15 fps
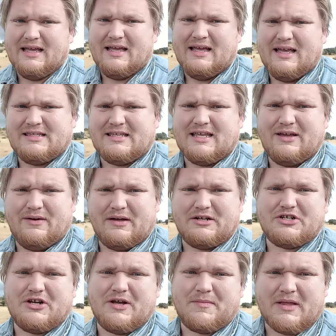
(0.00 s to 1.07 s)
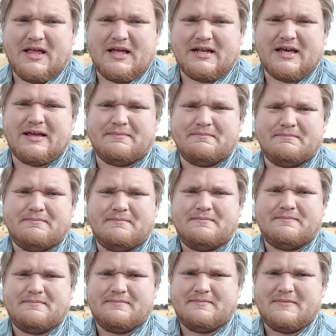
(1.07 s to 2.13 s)
tell you what, sure I'm glad I'm
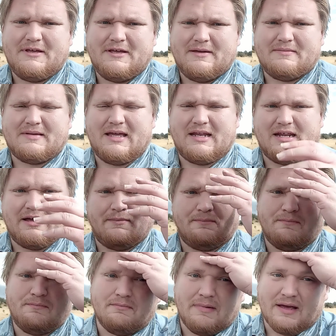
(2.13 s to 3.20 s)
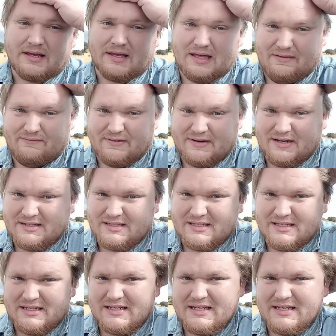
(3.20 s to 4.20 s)
I'm getting up my confidence in